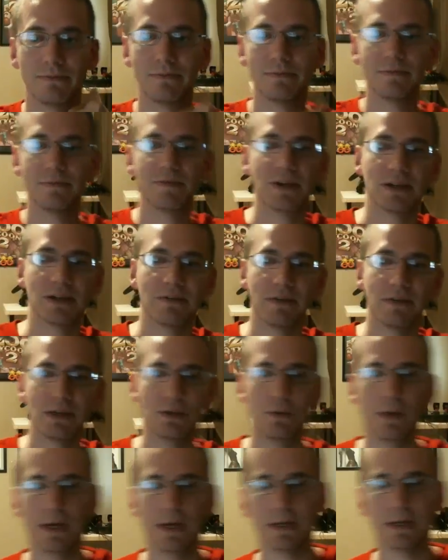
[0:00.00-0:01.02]
Like if I
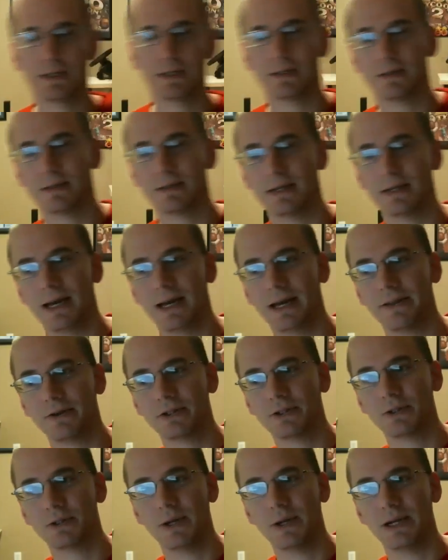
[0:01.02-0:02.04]
do this, oh,
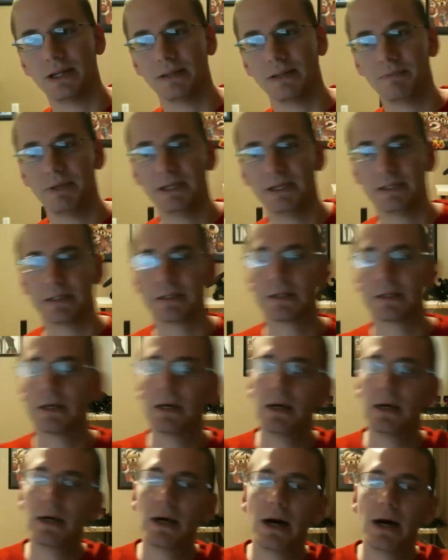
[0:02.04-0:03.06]
there's the wheel in pieces.
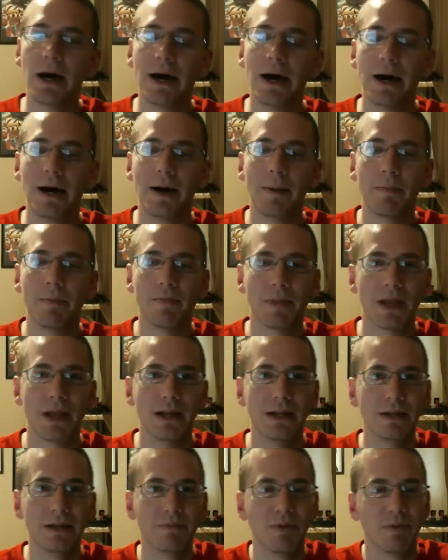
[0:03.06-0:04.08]
I
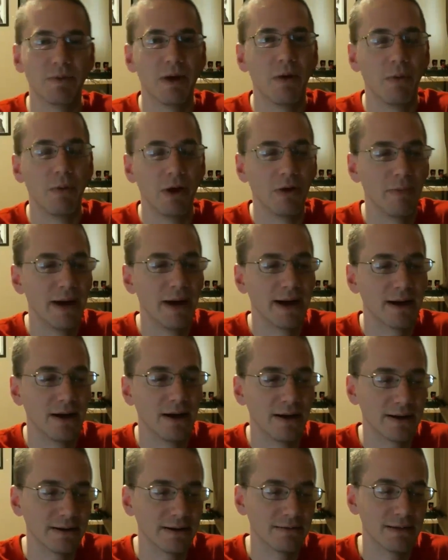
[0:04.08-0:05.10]
need to put my wheel back
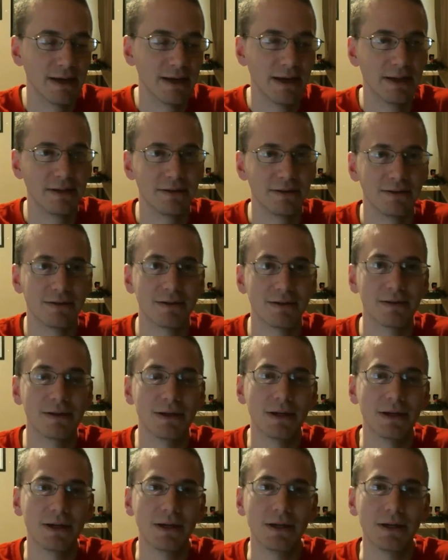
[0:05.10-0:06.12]
on and
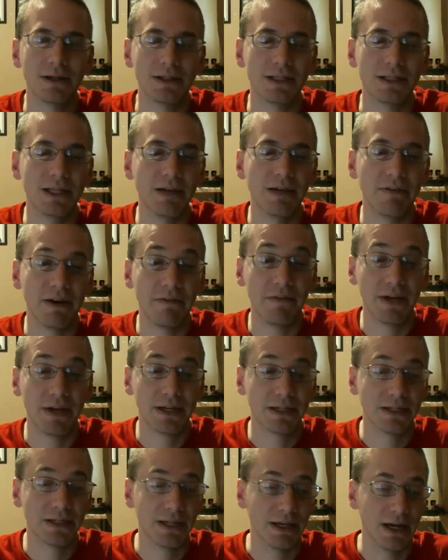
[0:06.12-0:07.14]
see if I
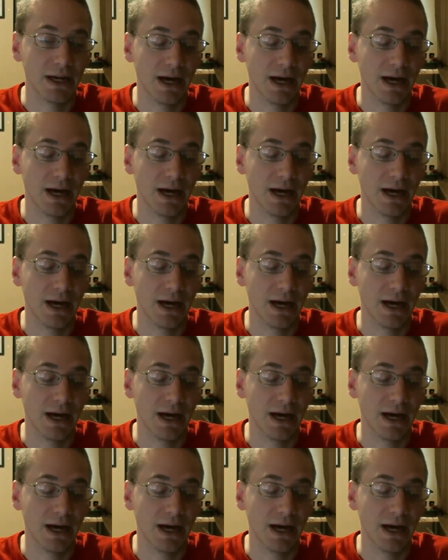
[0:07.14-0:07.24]
fixed it.